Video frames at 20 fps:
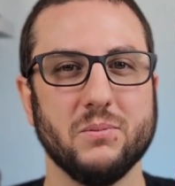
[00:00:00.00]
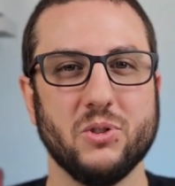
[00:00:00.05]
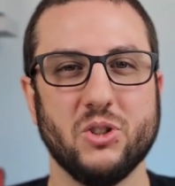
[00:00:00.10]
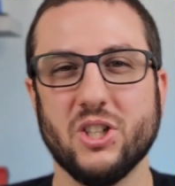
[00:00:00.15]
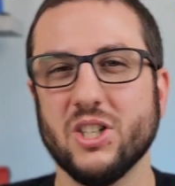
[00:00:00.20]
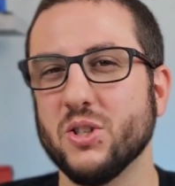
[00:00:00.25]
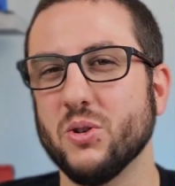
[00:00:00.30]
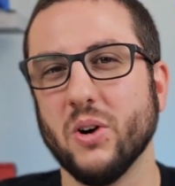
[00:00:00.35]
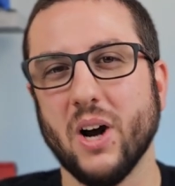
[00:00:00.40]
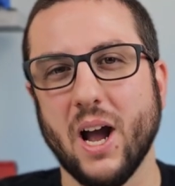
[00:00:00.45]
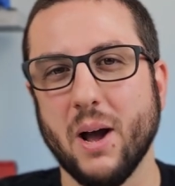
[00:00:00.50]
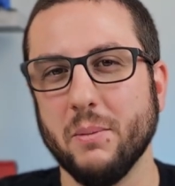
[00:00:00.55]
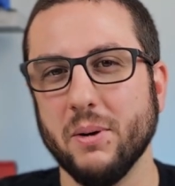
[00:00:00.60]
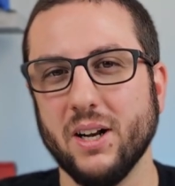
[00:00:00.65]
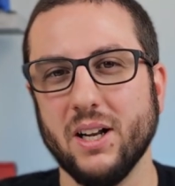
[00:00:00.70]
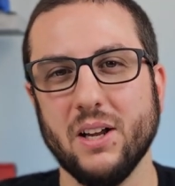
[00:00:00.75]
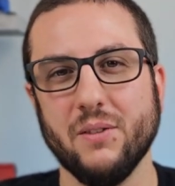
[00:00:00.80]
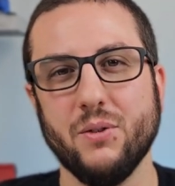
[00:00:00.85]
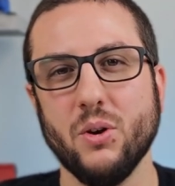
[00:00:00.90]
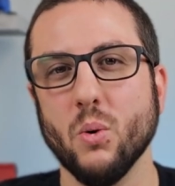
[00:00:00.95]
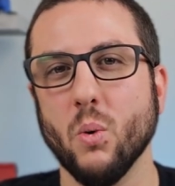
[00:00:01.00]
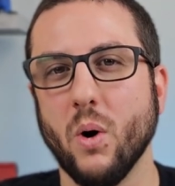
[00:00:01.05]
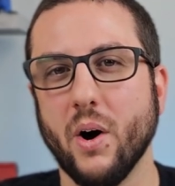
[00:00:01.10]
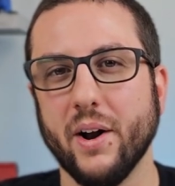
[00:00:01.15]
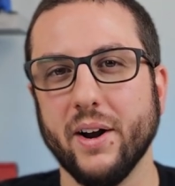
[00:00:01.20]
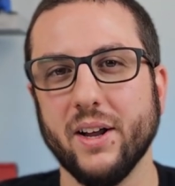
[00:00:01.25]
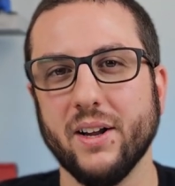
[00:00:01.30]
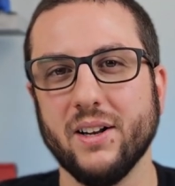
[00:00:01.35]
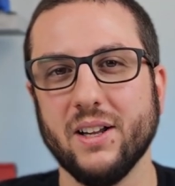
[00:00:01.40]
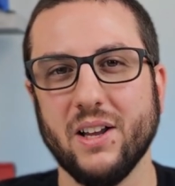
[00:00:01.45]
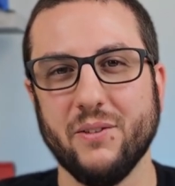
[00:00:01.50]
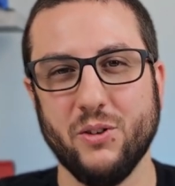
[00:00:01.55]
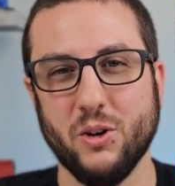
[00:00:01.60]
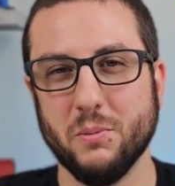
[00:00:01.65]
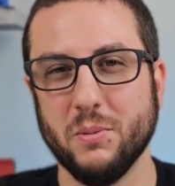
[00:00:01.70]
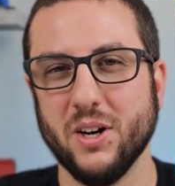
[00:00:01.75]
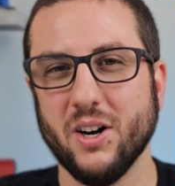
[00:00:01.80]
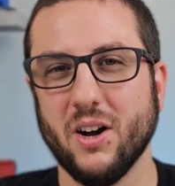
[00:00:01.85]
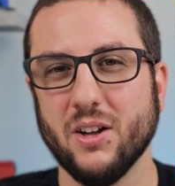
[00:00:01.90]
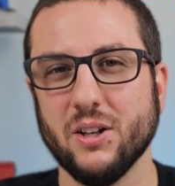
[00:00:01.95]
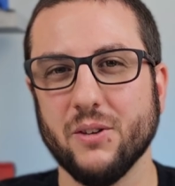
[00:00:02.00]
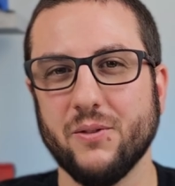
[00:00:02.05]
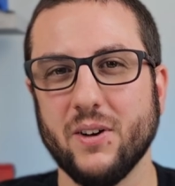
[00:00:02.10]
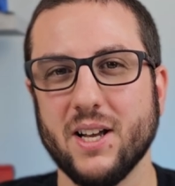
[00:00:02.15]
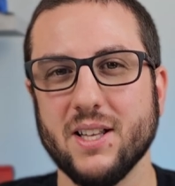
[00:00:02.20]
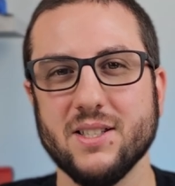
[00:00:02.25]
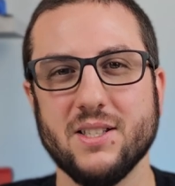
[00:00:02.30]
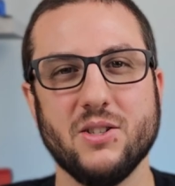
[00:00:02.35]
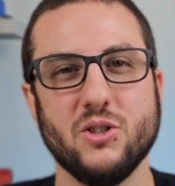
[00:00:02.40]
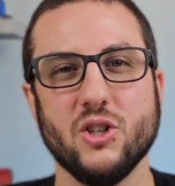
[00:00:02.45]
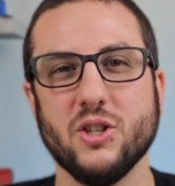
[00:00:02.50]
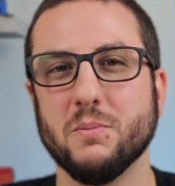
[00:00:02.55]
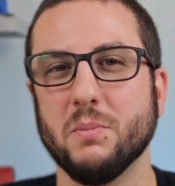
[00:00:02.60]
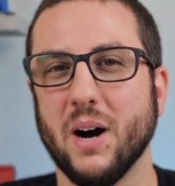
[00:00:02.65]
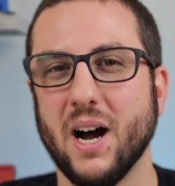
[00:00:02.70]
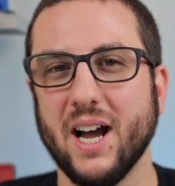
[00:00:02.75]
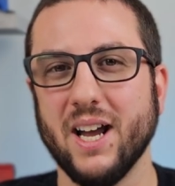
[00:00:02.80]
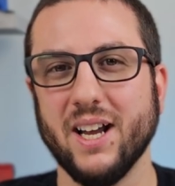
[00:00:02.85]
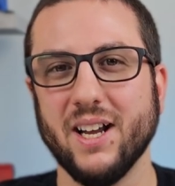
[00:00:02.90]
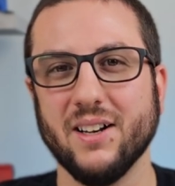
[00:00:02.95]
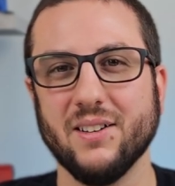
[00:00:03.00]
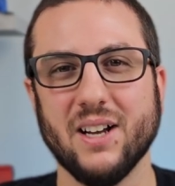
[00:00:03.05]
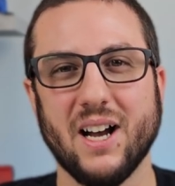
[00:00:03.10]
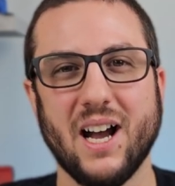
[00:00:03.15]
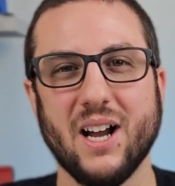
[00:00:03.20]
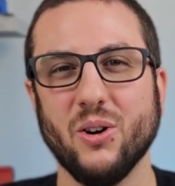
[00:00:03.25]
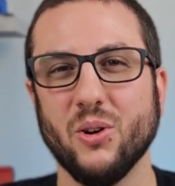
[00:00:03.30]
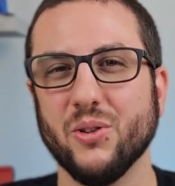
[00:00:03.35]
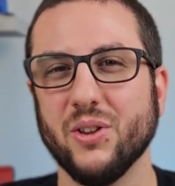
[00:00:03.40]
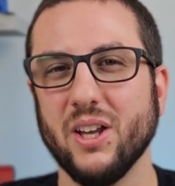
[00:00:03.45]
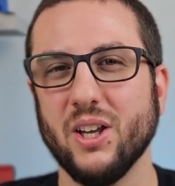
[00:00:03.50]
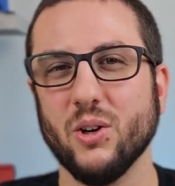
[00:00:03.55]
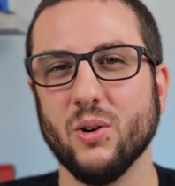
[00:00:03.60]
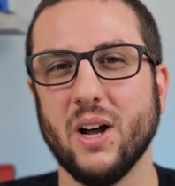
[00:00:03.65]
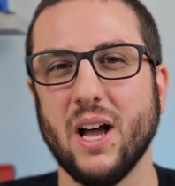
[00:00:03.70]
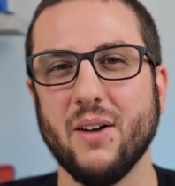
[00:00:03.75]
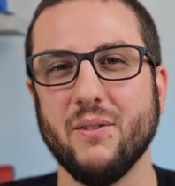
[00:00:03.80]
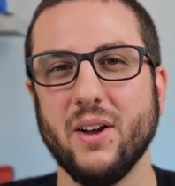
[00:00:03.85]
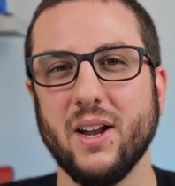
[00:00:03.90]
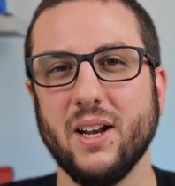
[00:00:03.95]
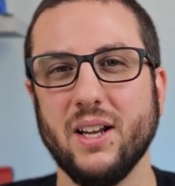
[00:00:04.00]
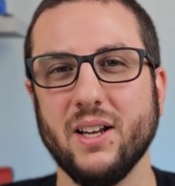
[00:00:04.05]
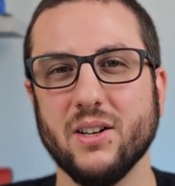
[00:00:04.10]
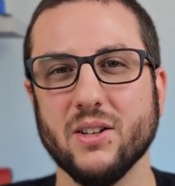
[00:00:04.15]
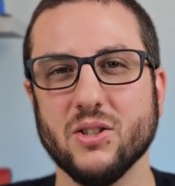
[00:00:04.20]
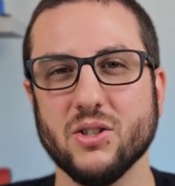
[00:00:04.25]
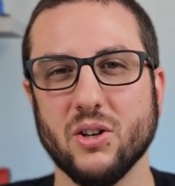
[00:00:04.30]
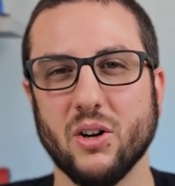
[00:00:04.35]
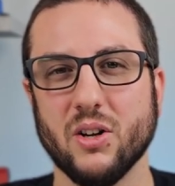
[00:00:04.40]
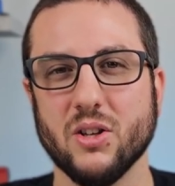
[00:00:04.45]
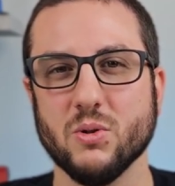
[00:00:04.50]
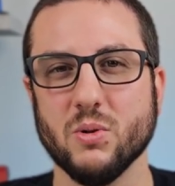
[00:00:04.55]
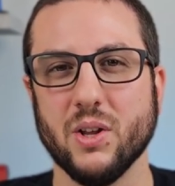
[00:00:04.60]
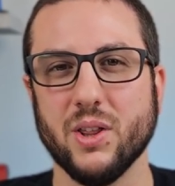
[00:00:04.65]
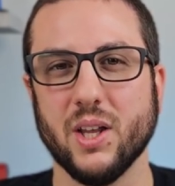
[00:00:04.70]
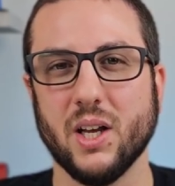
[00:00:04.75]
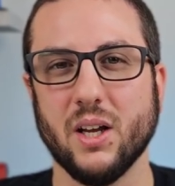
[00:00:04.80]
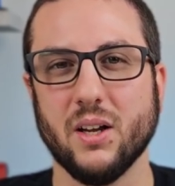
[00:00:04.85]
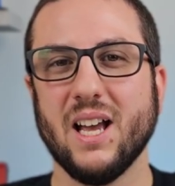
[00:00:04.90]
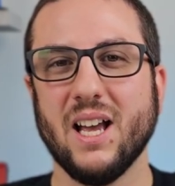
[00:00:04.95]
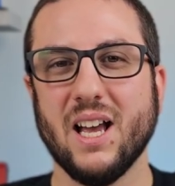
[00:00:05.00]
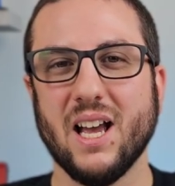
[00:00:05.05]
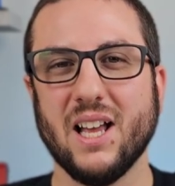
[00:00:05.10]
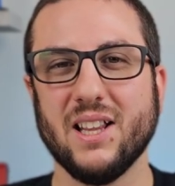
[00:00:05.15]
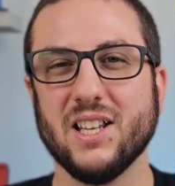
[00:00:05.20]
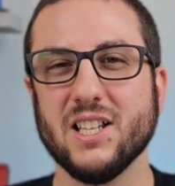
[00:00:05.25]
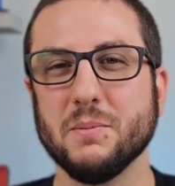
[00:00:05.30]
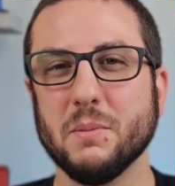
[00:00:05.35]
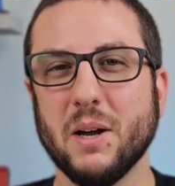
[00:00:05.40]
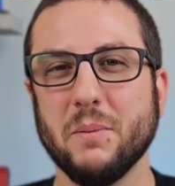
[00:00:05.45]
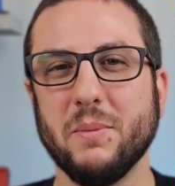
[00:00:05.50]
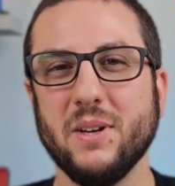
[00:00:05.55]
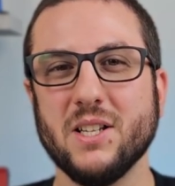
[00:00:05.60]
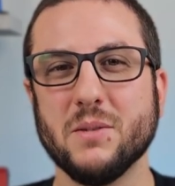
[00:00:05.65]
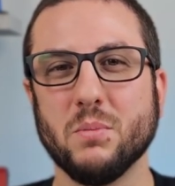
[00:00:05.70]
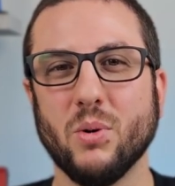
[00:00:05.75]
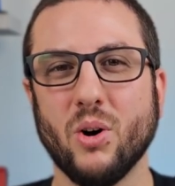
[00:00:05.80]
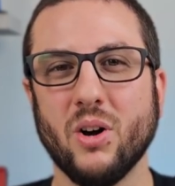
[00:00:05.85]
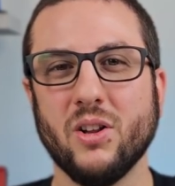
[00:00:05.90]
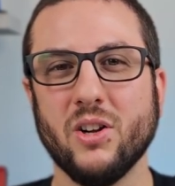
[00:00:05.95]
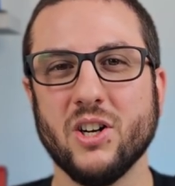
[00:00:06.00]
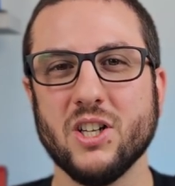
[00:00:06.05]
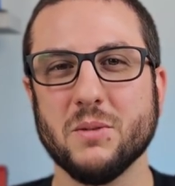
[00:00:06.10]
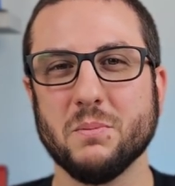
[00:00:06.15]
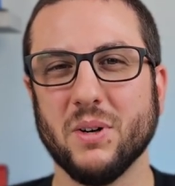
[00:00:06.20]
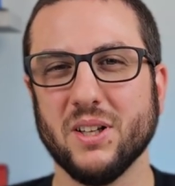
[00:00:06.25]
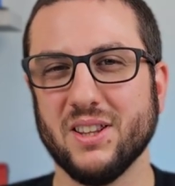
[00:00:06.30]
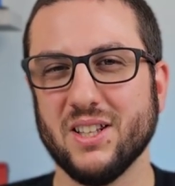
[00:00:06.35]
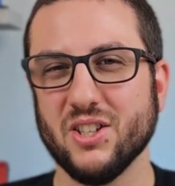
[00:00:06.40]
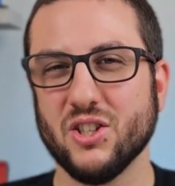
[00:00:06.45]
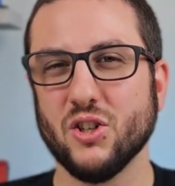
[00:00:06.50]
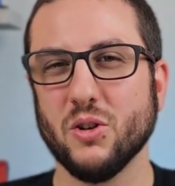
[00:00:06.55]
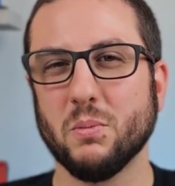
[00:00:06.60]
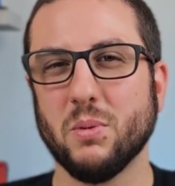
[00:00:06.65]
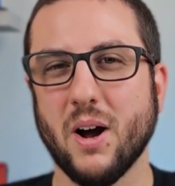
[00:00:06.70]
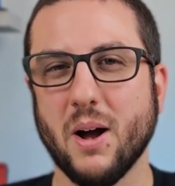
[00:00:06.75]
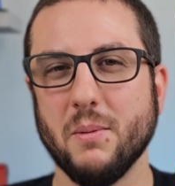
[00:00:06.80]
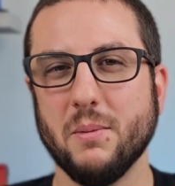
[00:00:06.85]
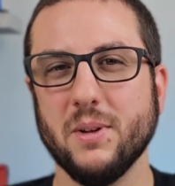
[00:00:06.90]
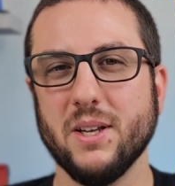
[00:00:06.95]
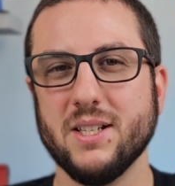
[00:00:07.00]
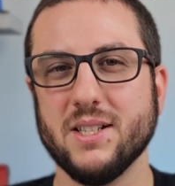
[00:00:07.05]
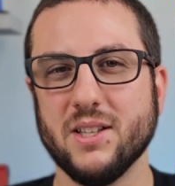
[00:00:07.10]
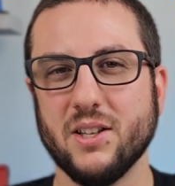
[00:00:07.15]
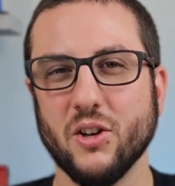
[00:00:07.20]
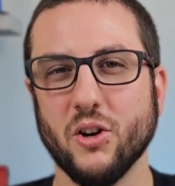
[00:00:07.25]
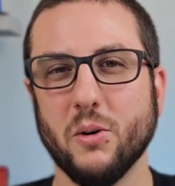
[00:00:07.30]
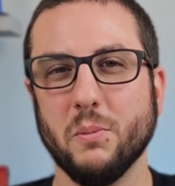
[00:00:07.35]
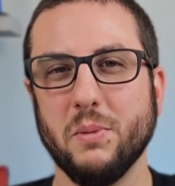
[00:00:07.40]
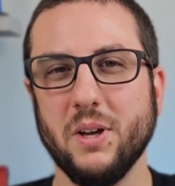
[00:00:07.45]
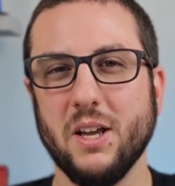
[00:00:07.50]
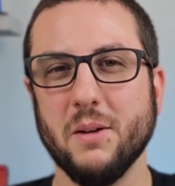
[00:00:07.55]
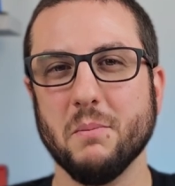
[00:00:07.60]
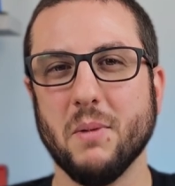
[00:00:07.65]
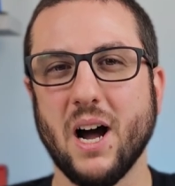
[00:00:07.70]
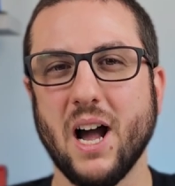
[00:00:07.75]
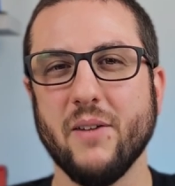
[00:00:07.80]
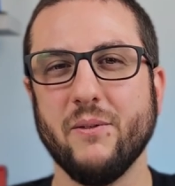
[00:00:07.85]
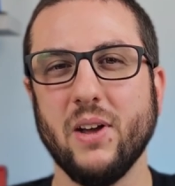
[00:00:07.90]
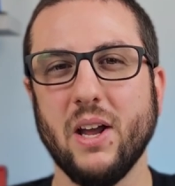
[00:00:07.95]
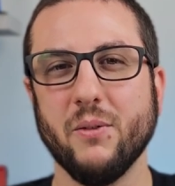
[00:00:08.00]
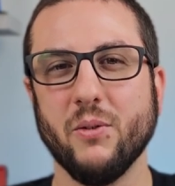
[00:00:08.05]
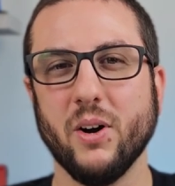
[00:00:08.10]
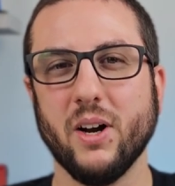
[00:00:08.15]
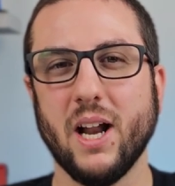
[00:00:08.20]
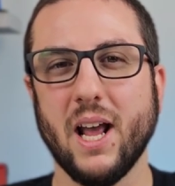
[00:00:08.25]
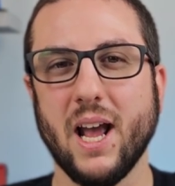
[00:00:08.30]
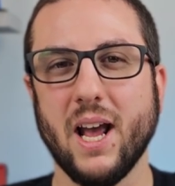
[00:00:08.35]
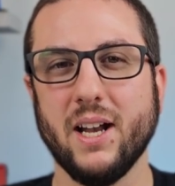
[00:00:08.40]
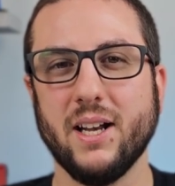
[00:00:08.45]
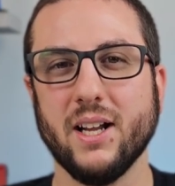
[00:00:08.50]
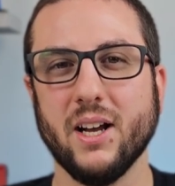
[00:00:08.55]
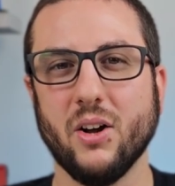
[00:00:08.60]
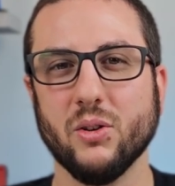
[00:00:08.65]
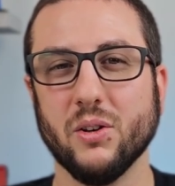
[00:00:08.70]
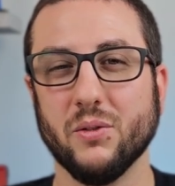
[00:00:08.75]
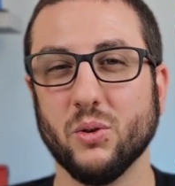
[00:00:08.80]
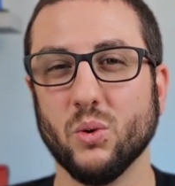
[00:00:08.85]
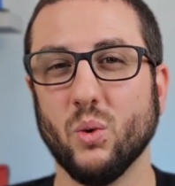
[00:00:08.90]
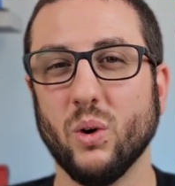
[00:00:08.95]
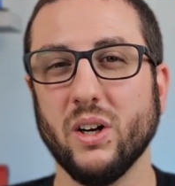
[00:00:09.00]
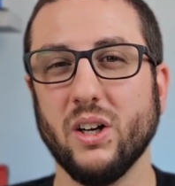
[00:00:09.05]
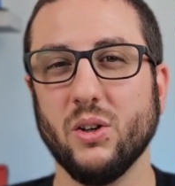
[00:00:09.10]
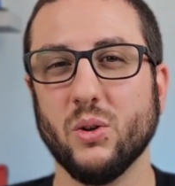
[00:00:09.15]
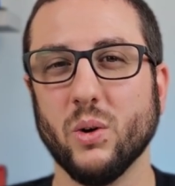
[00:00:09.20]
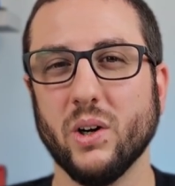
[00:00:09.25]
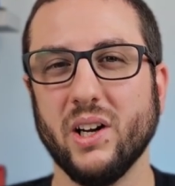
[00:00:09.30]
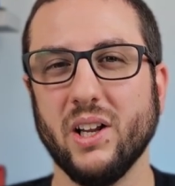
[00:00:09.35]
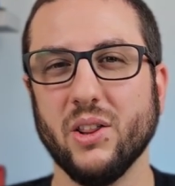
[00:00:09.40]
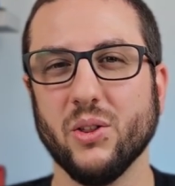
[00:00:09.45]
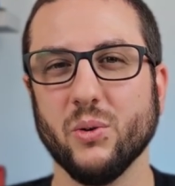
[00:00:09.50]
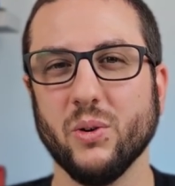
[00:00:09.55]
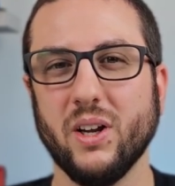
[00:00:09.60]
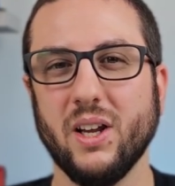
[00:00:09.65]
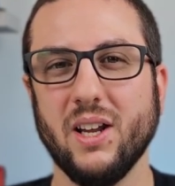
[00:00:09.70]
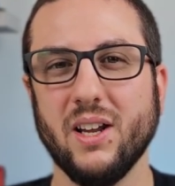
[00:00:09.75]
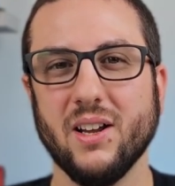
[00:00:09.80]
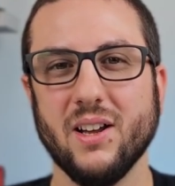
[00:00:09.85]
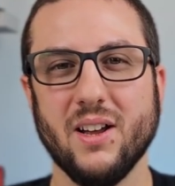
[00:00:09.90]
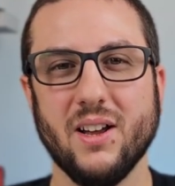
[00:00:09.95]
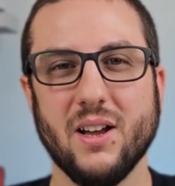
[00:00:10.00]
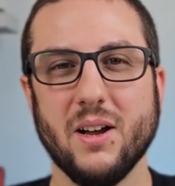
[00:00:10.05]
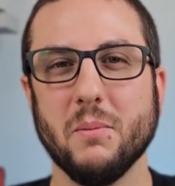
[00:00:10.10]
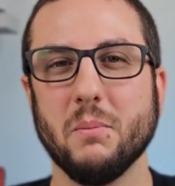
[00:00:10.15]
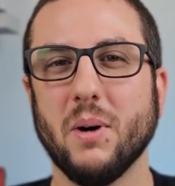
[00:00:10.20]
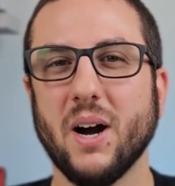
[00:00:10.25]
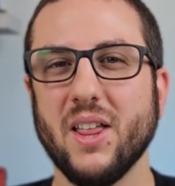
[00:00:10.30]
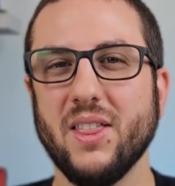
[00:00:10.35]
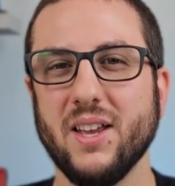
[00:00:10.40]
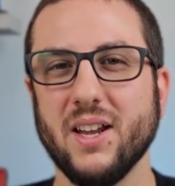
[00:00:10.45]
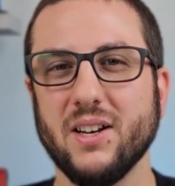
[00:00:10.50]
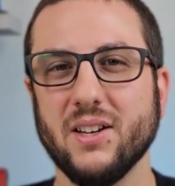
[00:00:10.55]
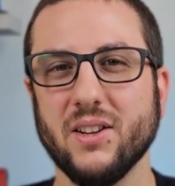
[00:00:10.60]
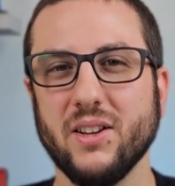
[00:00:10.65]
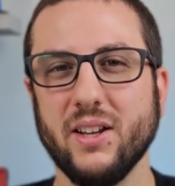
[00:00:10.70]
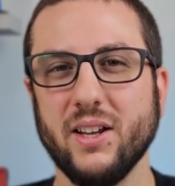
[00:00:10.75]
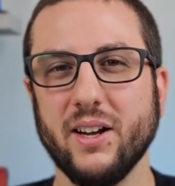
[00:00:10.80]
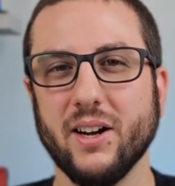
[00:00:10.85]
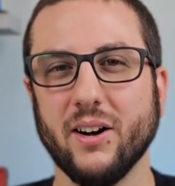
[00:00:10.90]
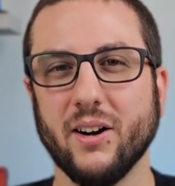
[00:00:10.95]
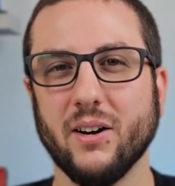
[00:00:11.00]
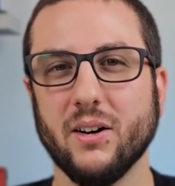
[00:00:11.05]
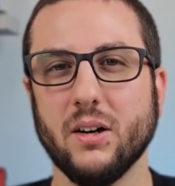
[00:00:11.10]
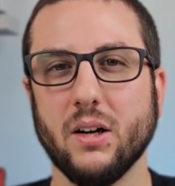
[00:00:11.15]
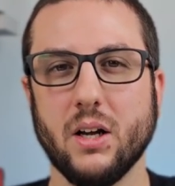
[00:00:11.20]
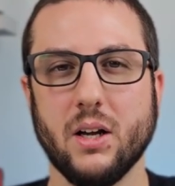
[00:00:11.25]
Just grab it if you want it. If you've been on the fence, just buy it. I don't think you'll have any concerns with it. And this might be spoilers, but this will probably still be my favorite handheld of 2023 by the end of the year.